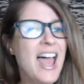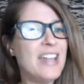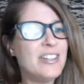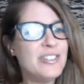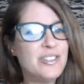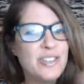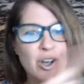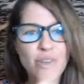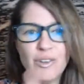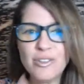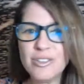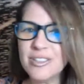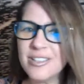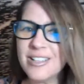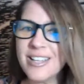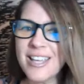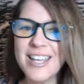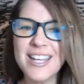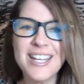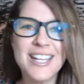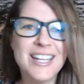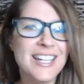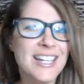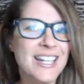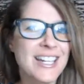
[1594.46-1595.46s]
Don't look at
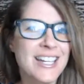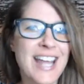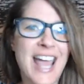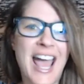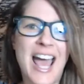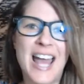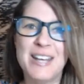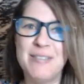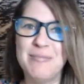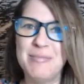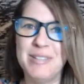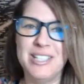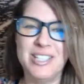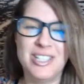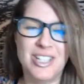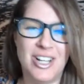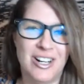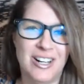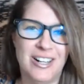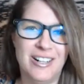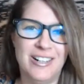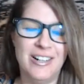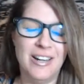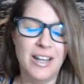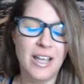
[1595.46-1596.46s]
an anatomy
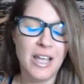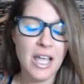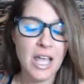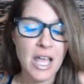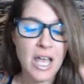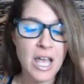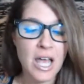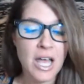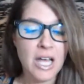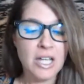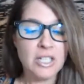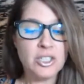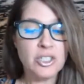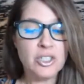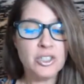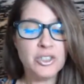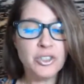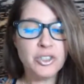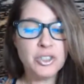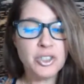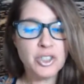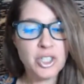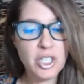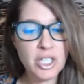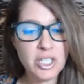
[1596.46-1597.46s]
chart.
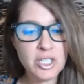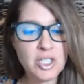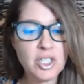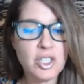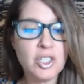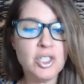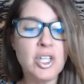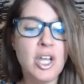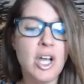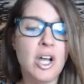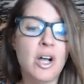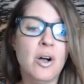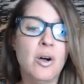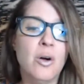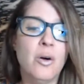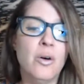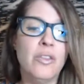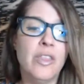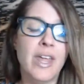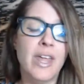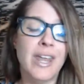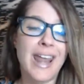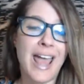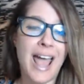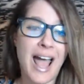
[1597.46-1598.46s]
Just know
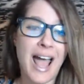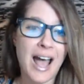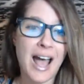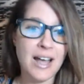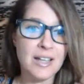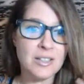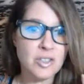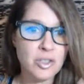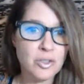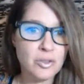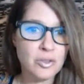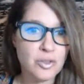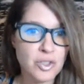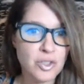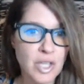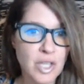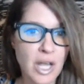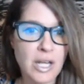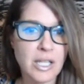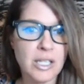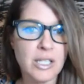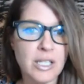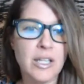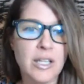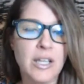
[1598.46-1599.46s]
that as you
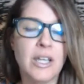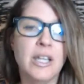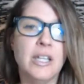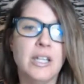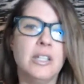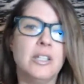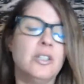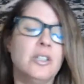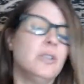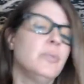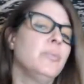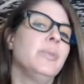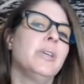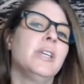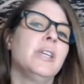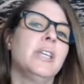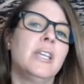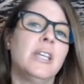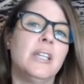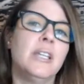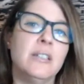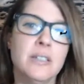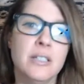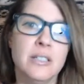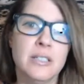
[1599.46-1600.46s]
settle in and you
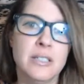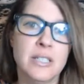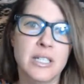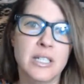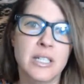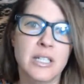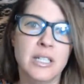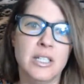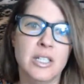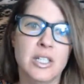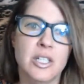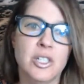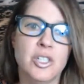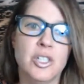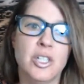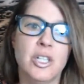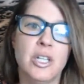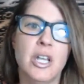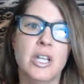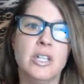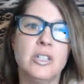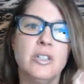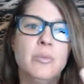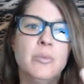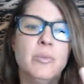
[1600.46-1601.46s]
begin to
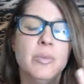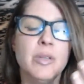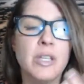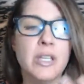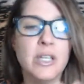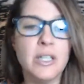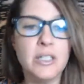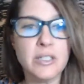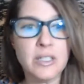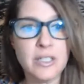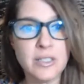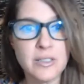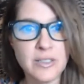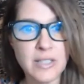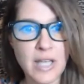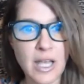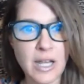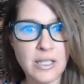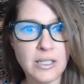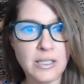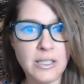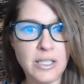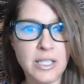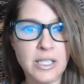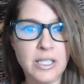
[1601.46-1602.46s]
decondition and you begin to
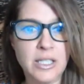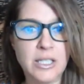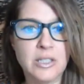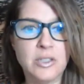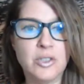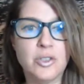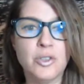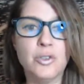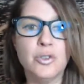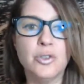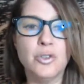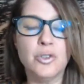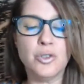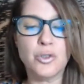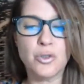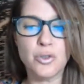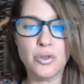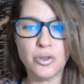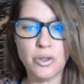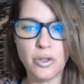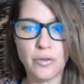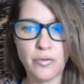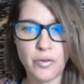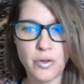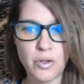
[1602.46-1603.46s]
settle in to the
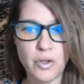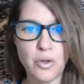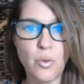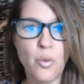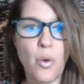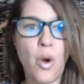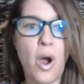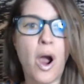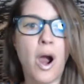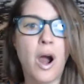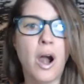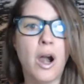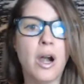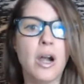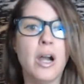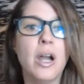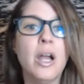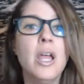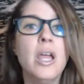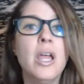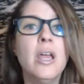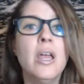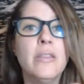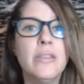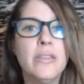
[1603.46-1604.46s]
truth of who you are,
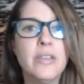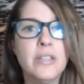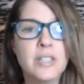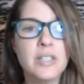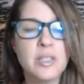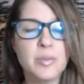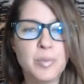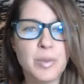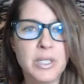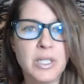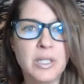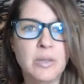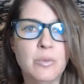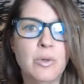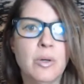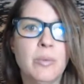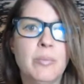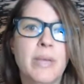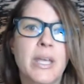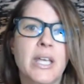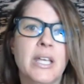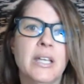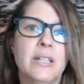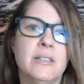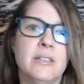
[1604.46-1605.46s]
the spleen will
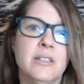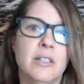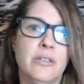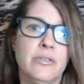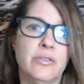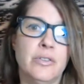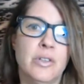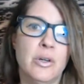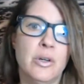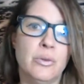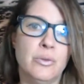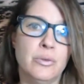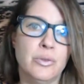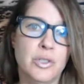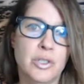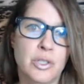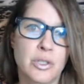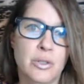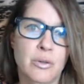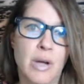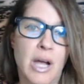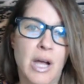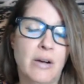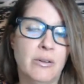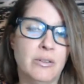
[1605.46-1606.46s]
make itself known to
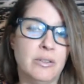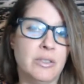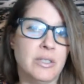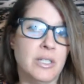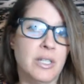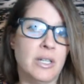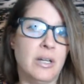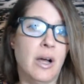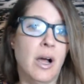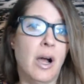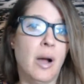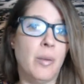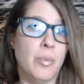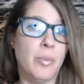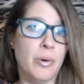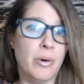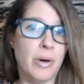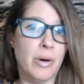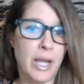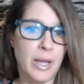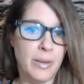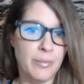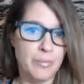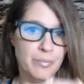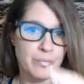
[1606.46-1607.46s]
you how it's going to
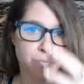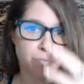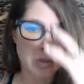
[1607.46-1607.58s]
operate.